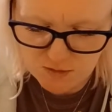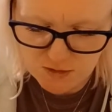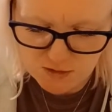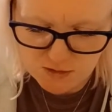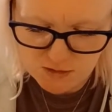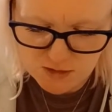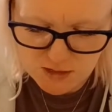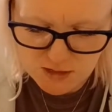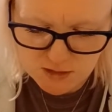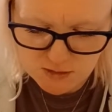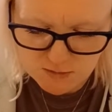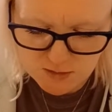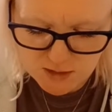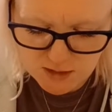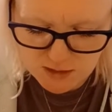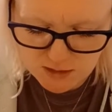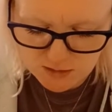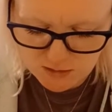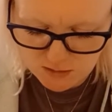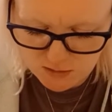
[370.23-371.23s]
card anyway,
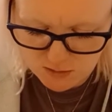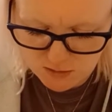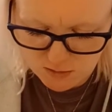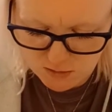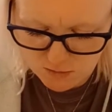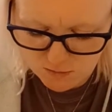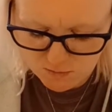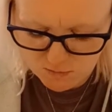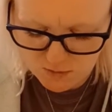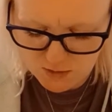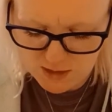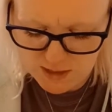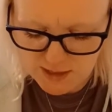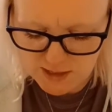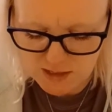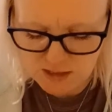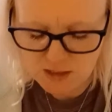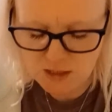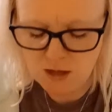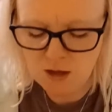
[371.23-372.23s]
so
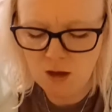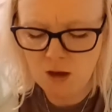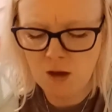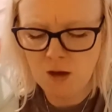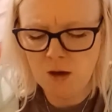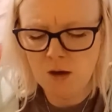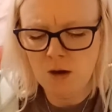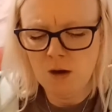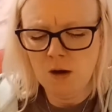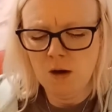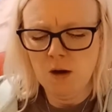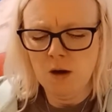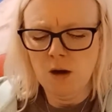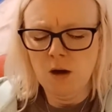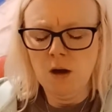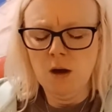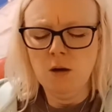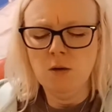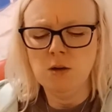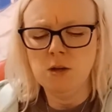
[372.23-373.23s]
release.
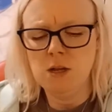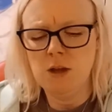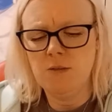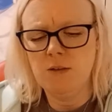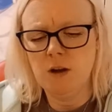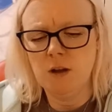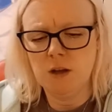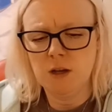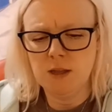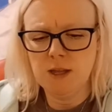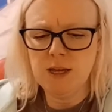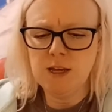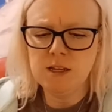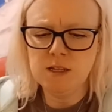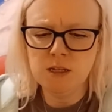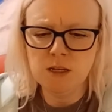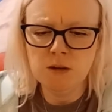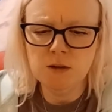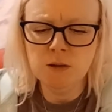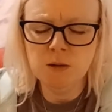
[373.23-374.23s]
Let's have a look at this.